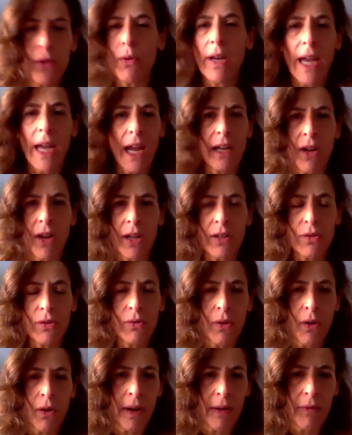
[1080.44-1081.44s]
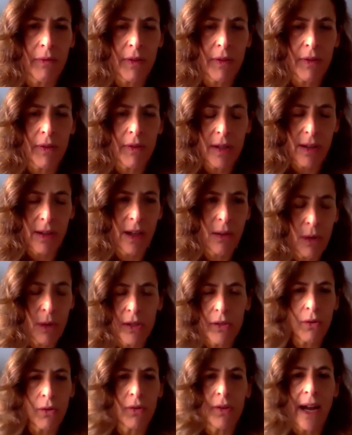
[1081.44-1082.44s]
okay not to know everything. We
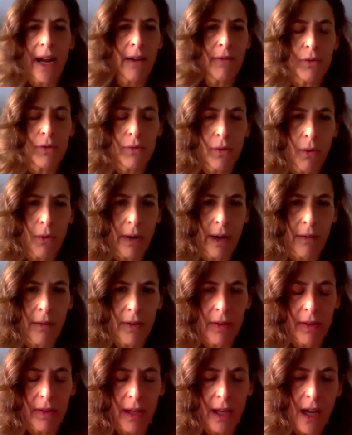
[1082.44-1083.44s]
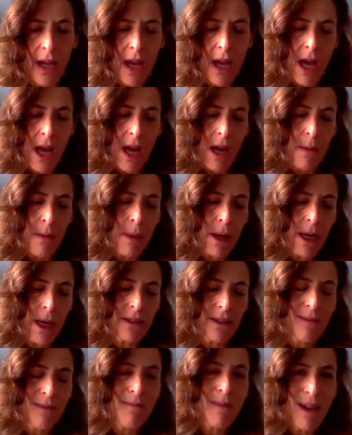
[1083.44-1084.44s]
don't have to know everything.
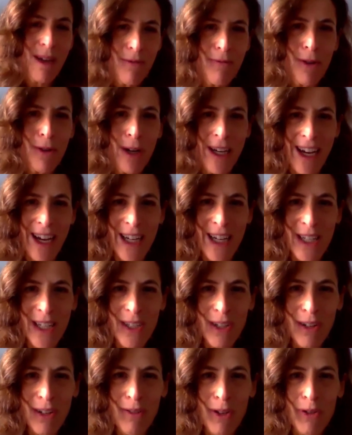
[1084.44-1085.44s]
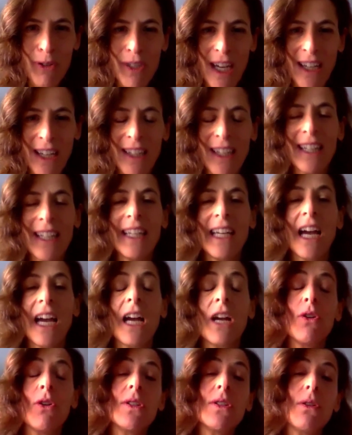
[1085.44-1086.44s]
But me, when I interview technically,
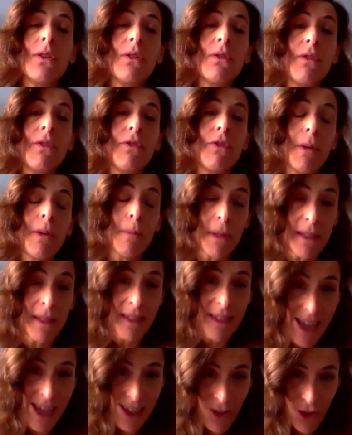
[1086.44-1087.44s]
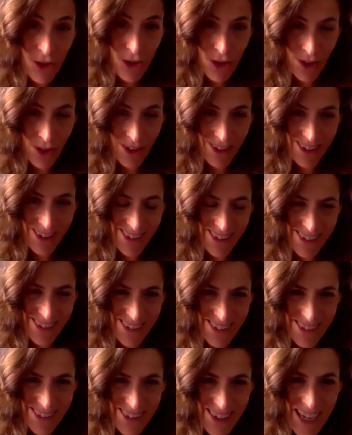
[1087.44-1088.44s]
I also look for potential.
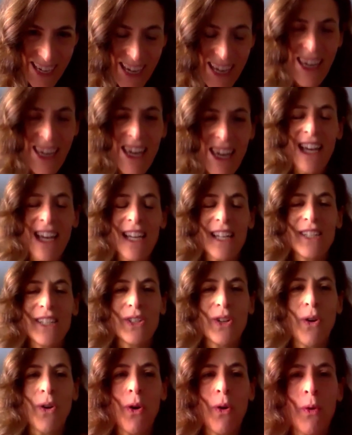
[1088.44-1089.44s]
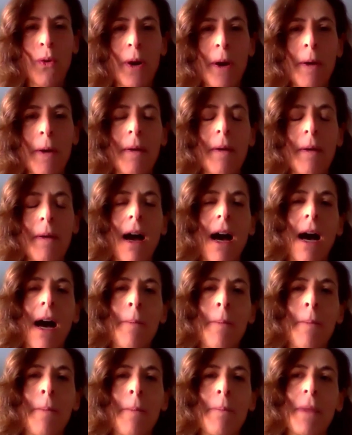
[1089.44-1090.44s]
Okay. So
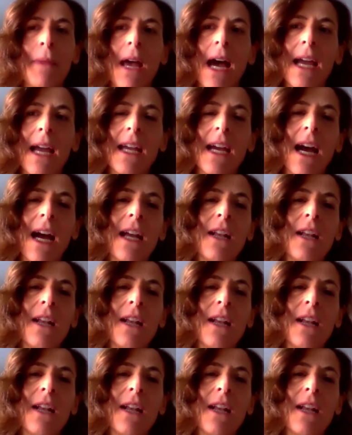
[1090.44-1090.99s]
I